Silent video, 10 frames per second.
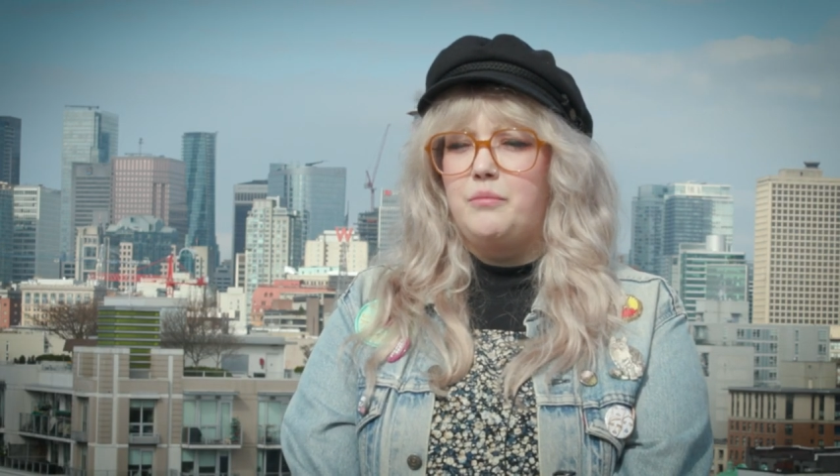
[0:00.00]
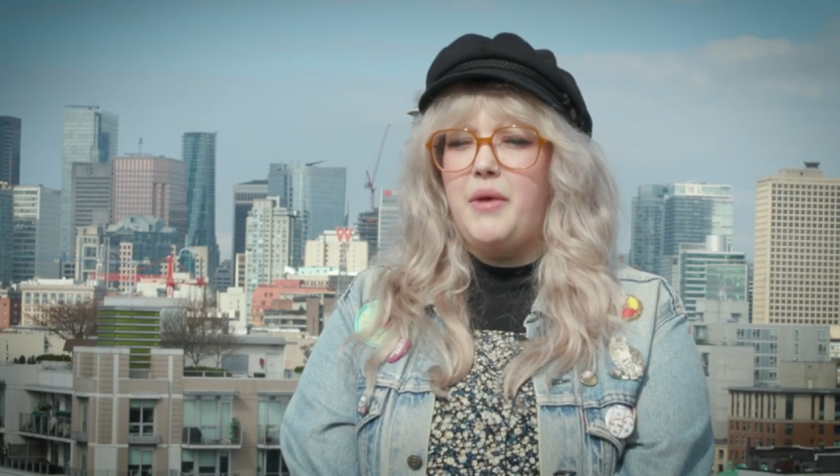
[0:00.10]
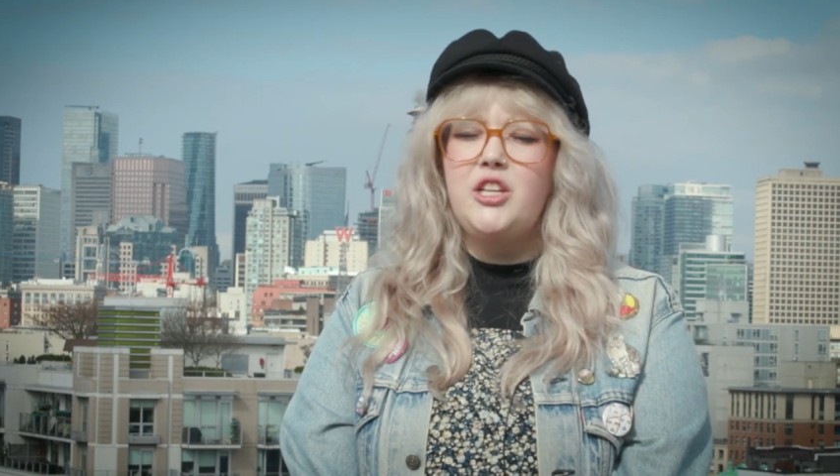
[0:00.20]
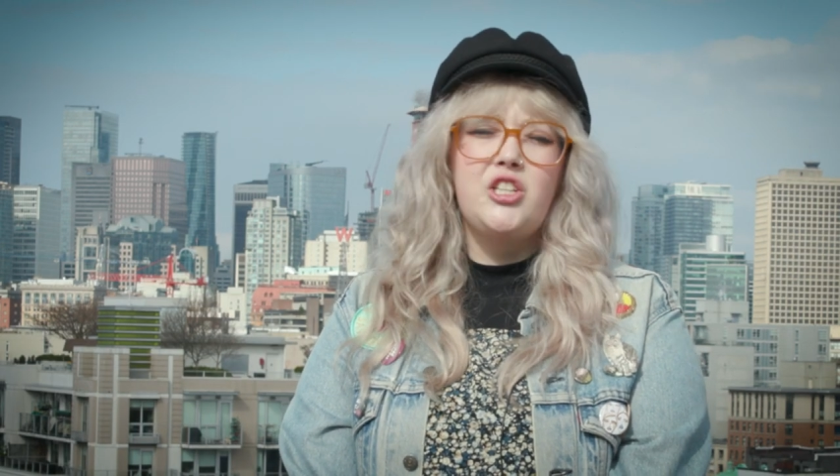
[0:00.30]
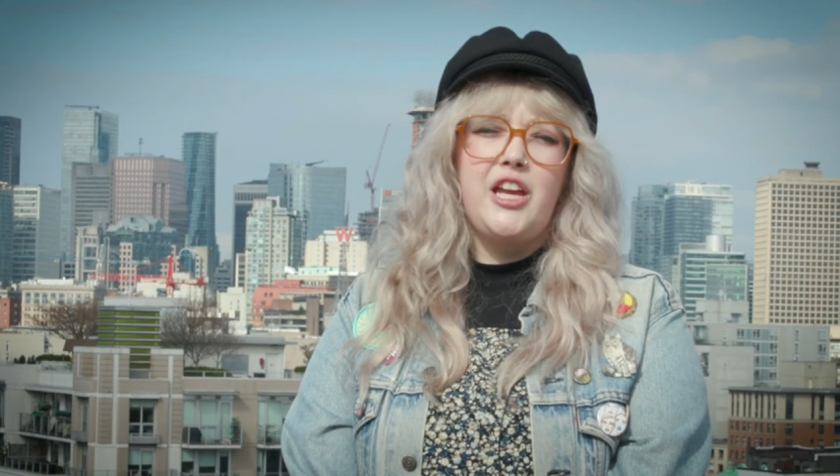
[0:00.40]

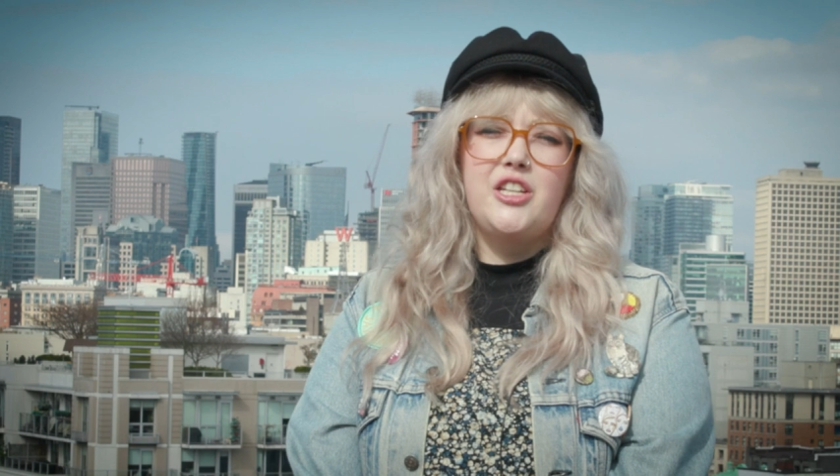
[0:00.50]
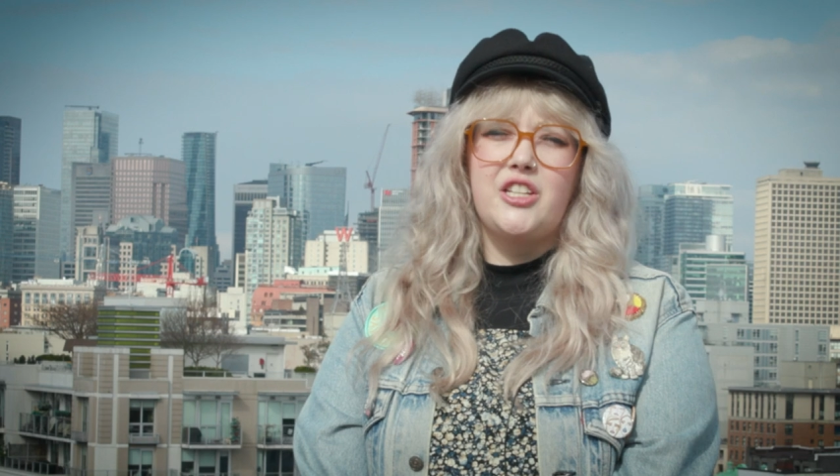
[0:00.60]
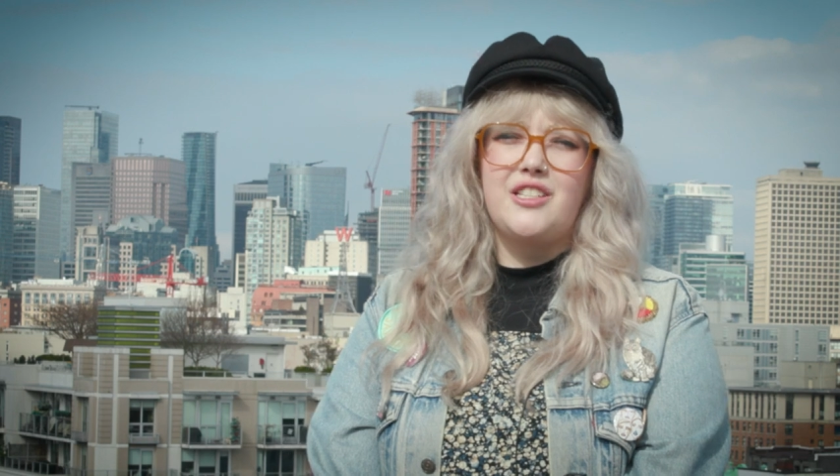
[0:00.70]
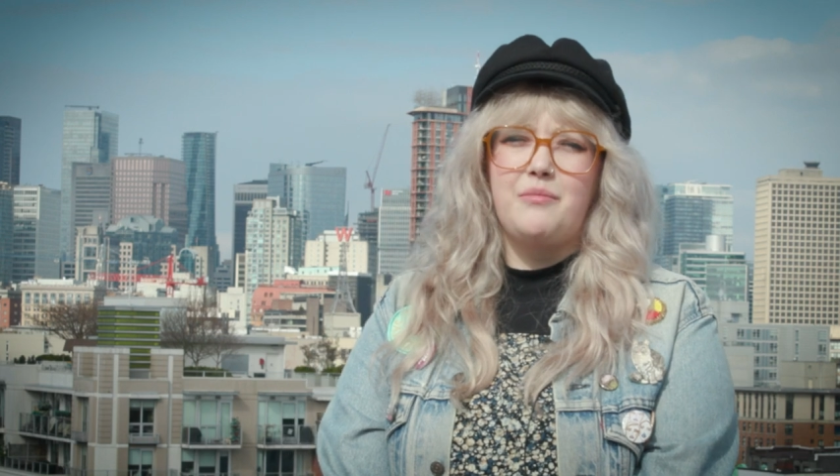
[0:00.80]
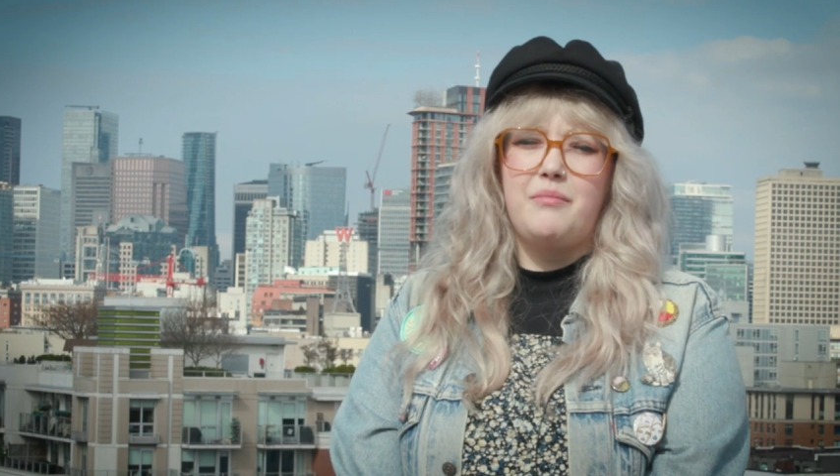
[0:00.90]
make
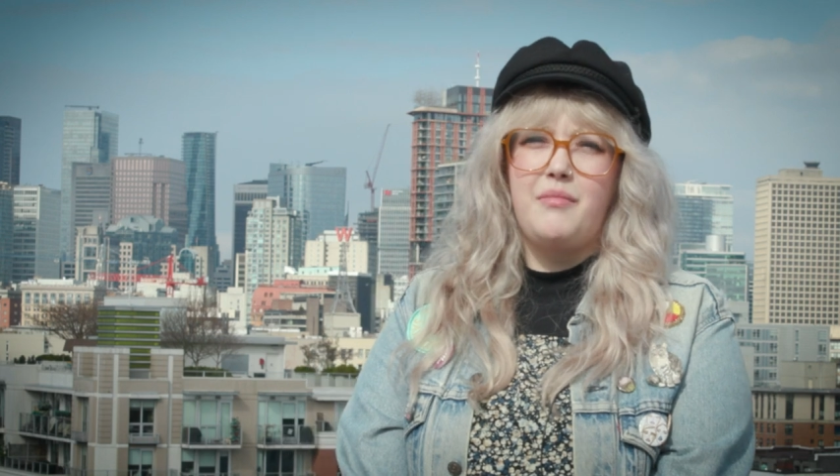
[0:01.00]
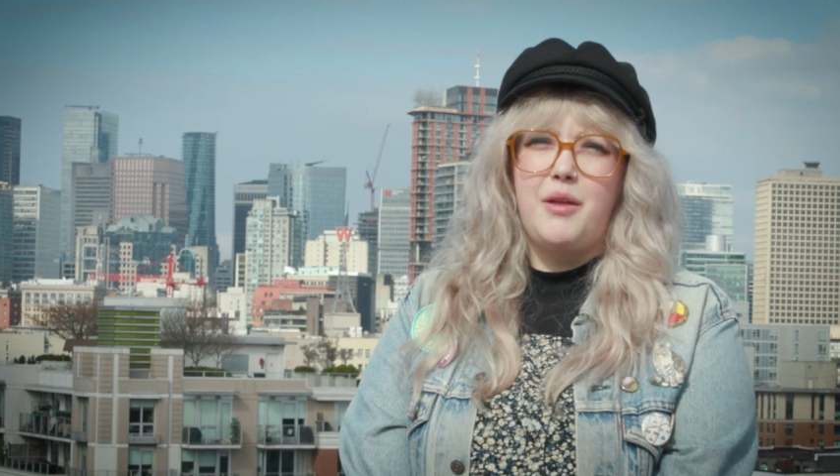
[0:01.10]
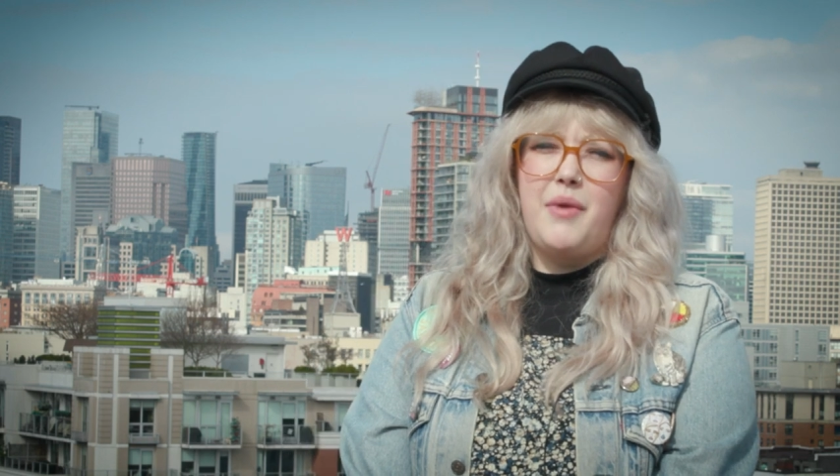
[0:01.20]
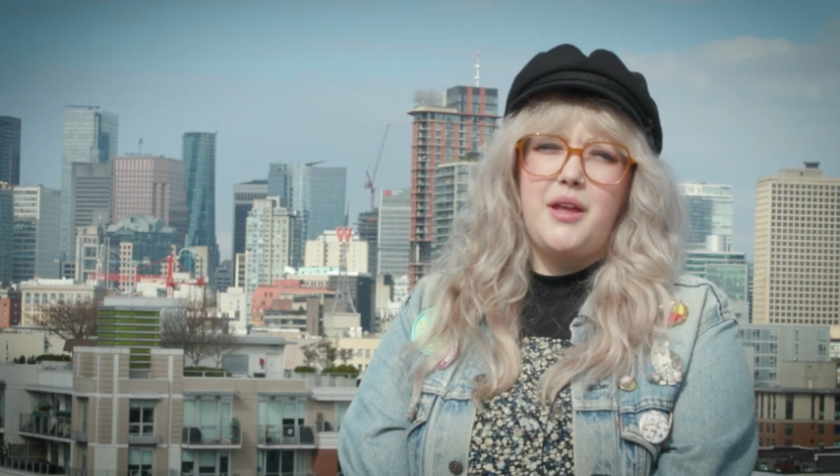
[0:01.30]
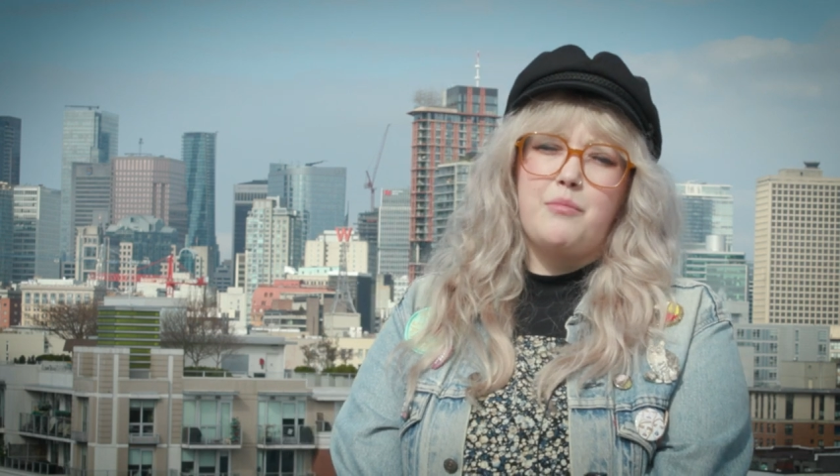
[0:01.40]
changes
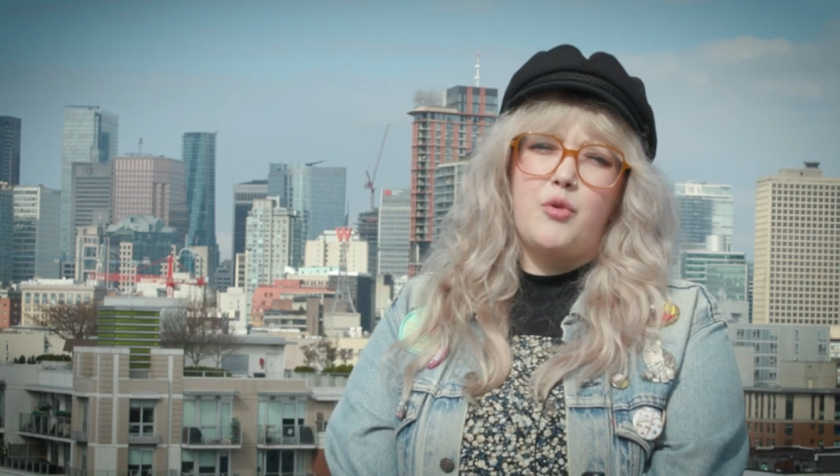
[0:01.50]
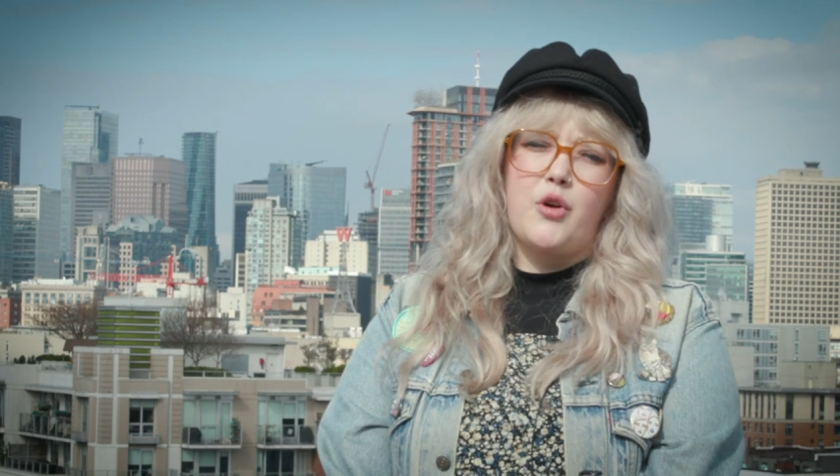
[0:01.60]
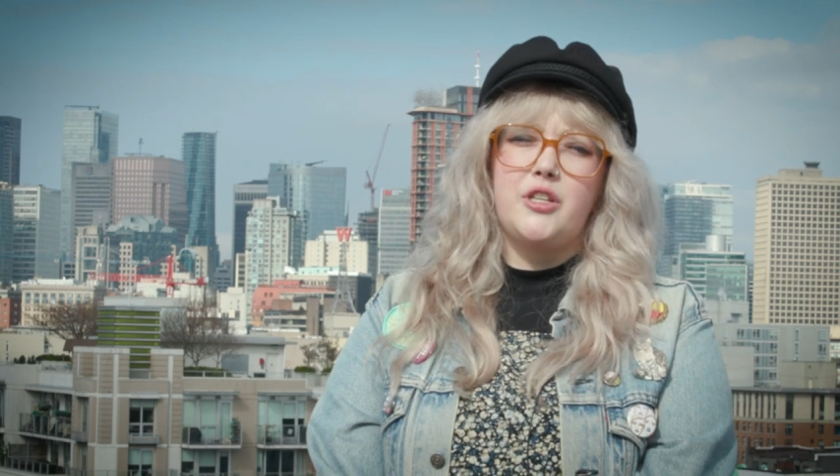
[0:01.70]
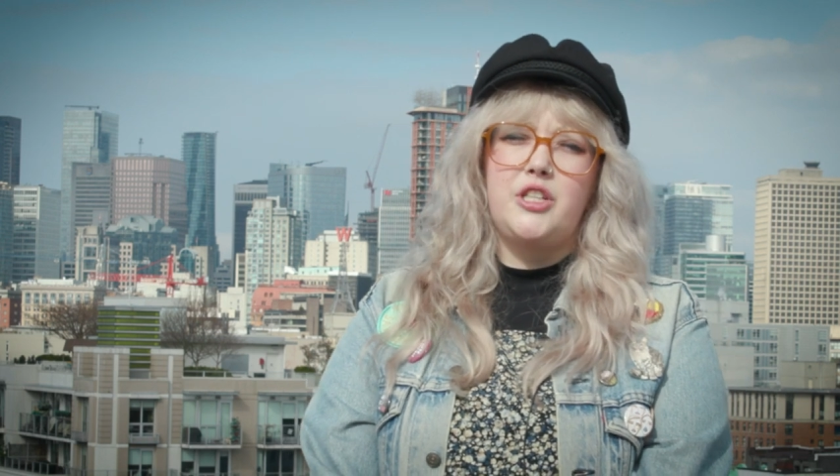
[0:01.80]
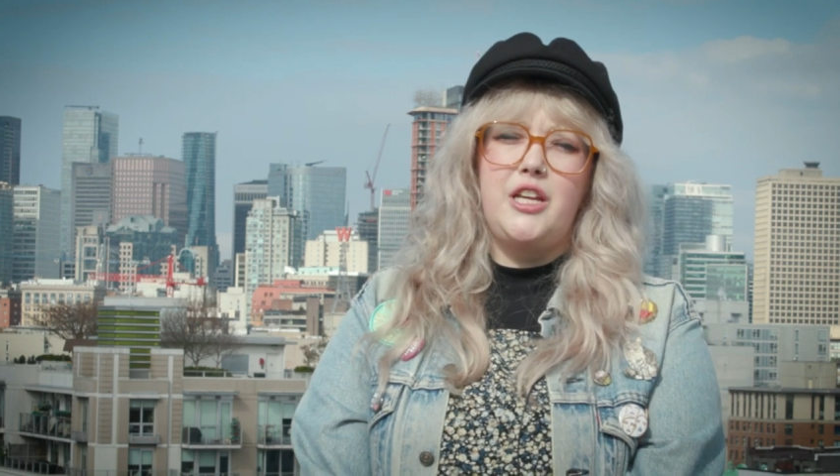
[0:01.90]
and make
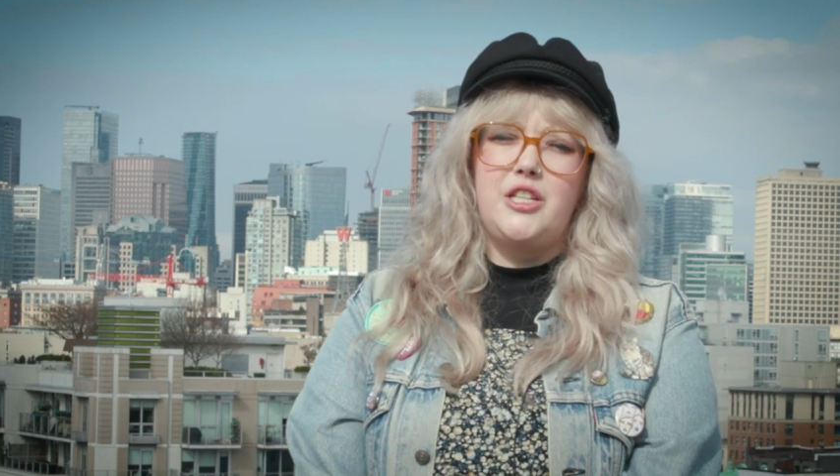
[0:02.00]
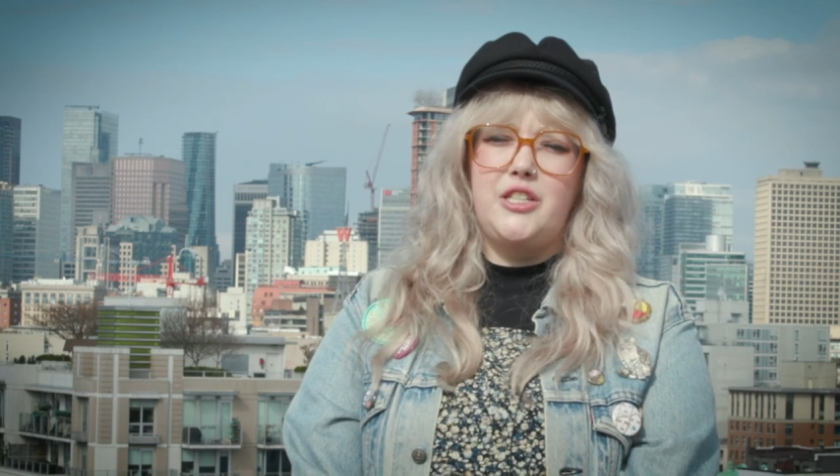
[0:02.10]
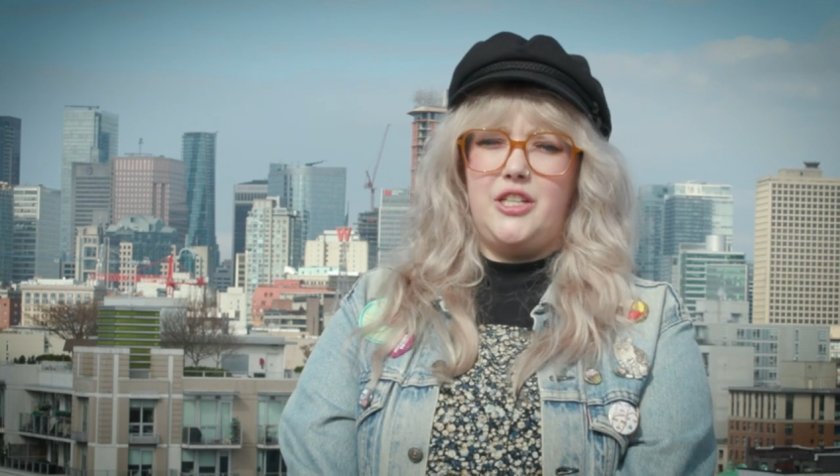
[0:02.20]
important changes